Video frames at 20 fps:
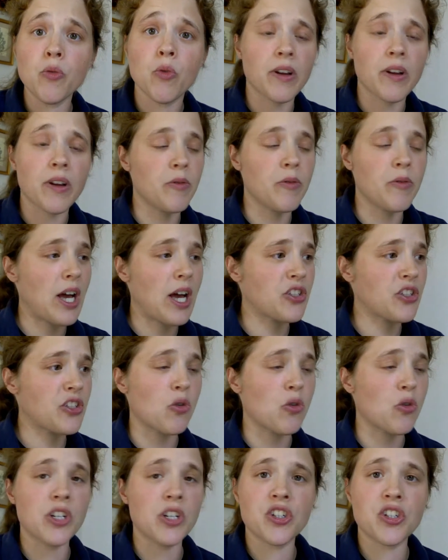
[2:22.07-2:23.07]
We'll ask
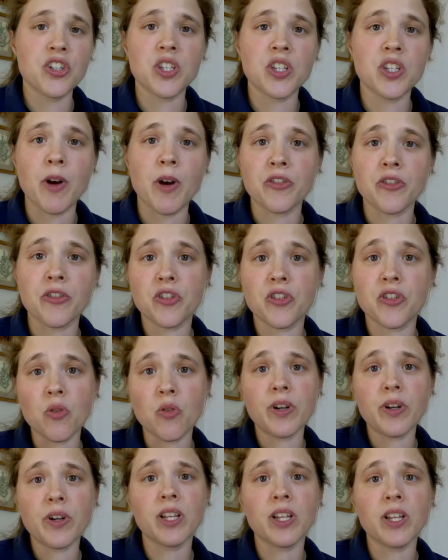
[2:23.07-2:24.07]
you questions about your
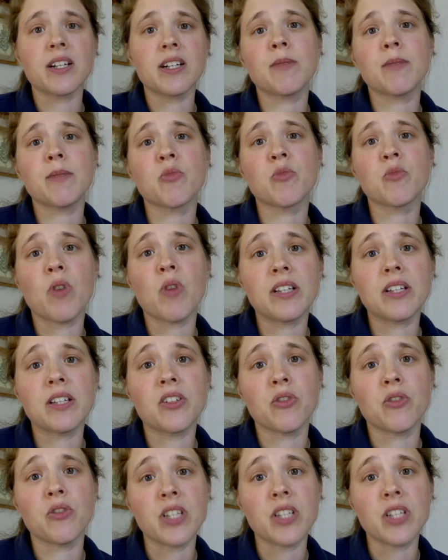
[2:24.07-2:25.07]
story. A lot of times we'll ask
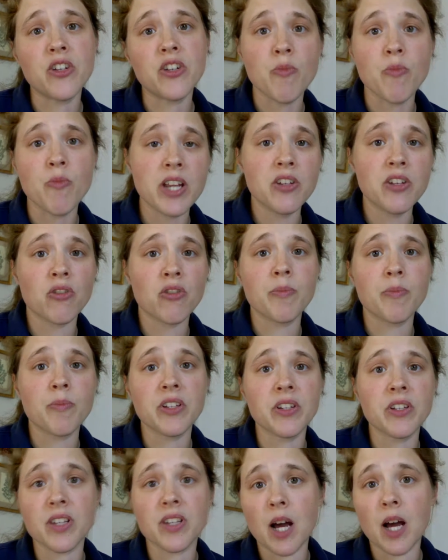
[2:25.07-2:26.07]
you to send your
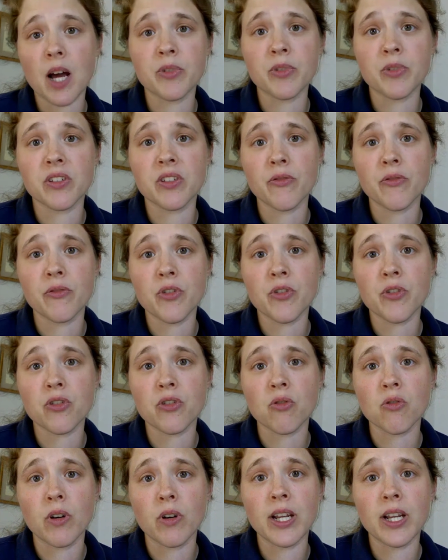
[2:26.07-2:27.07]
manuscript and synopsis of your
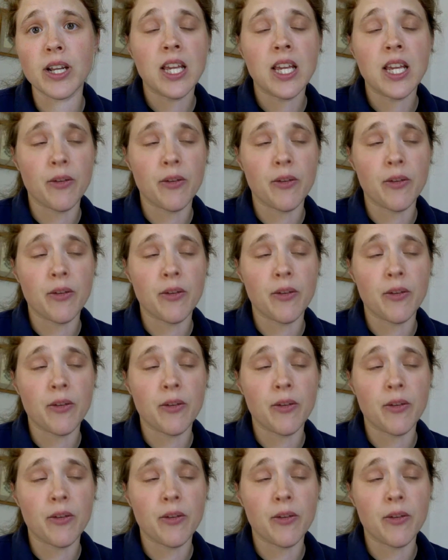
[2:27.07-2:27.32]
story.